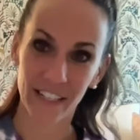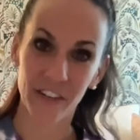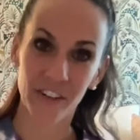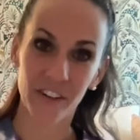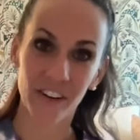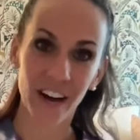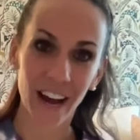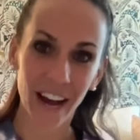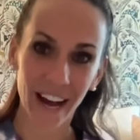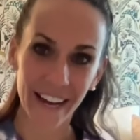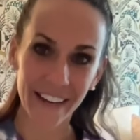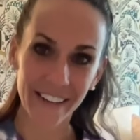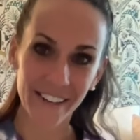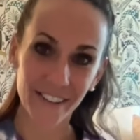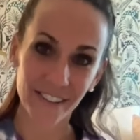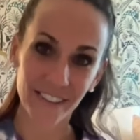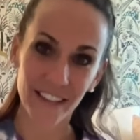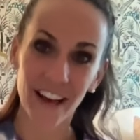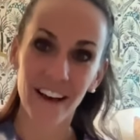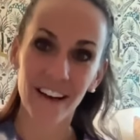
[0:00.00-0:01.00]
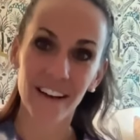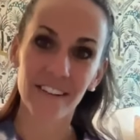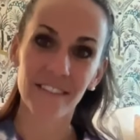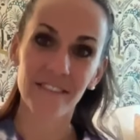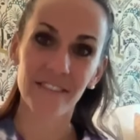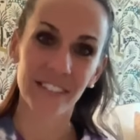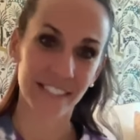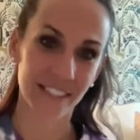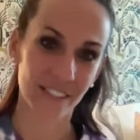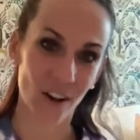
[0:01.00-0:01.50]
Your higher
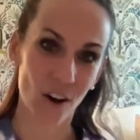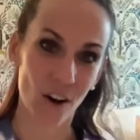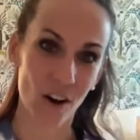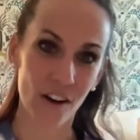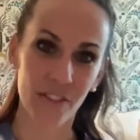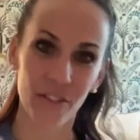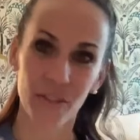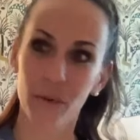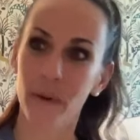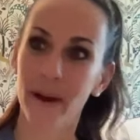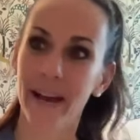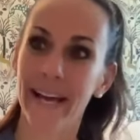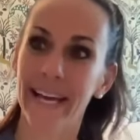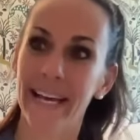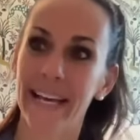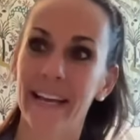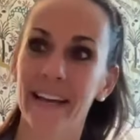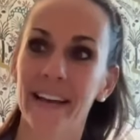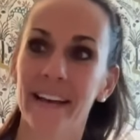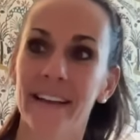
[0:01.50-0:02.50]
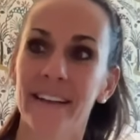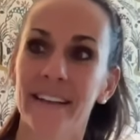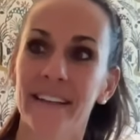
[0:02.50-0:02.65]
love is on the way.